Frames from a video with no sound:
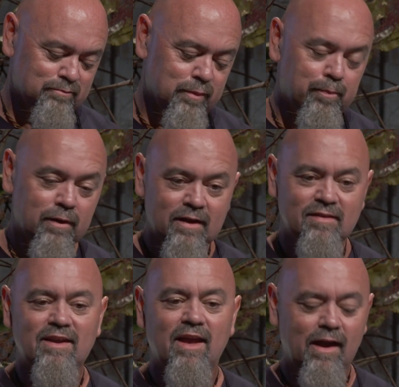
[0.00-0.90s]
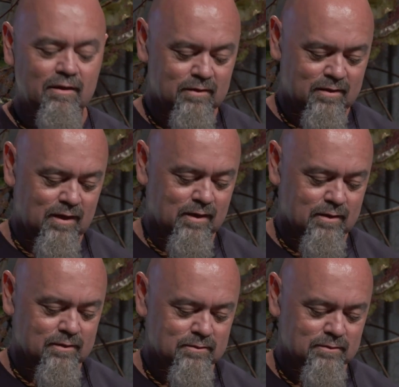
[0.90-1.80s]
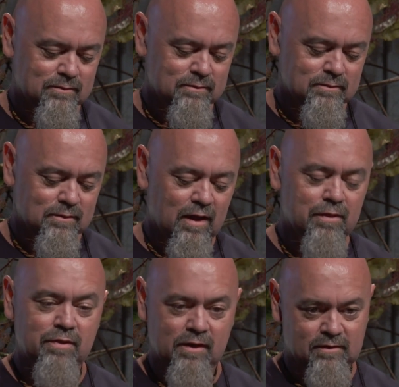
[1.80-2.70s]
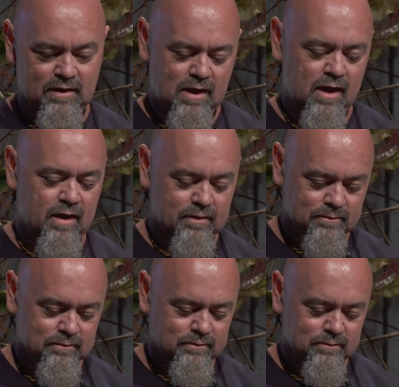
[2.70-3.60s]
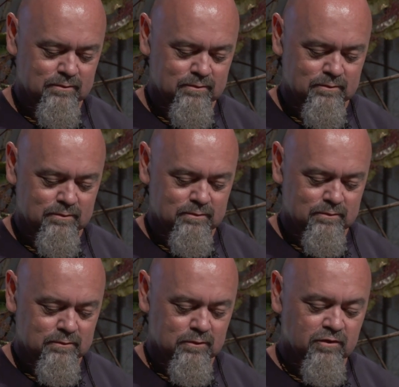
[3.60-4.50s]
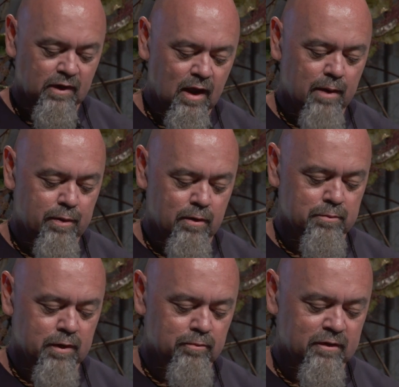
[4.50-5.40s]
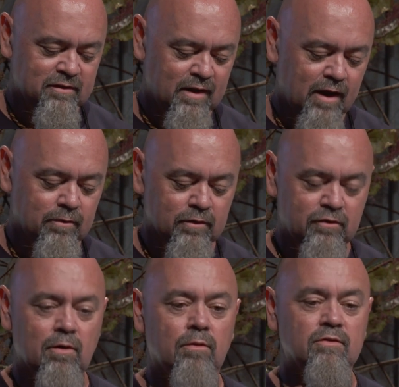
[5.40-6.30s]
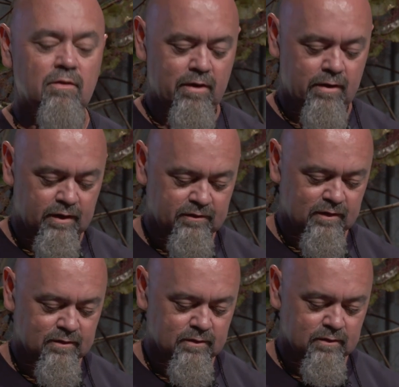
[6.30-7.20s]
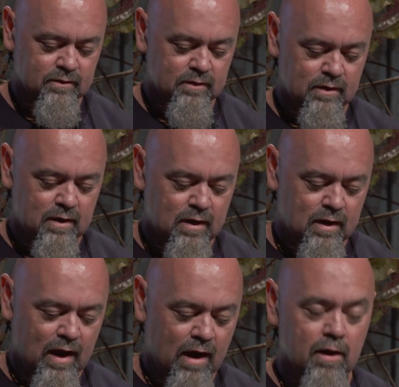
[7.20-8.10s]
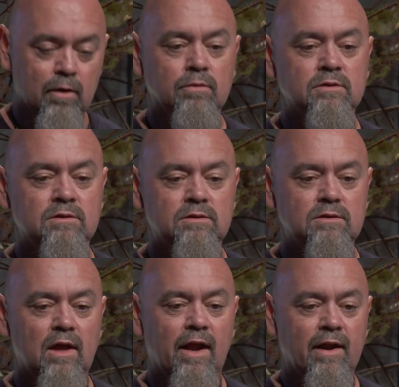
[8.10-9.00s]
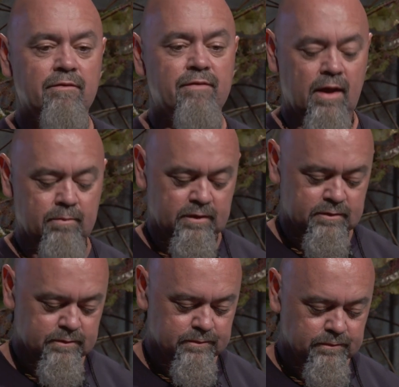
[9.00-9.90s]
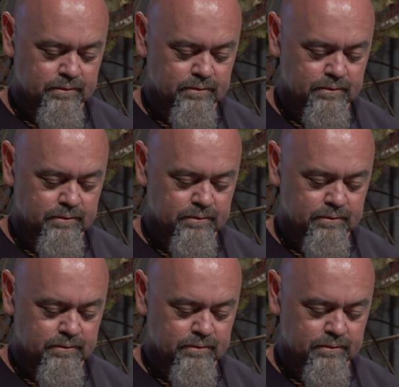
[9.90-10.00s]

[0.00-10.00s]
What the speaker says: But please care to think, and think to care. Because in our pyramid, we stand on the shoulders of our ancestors, our elders, and our families.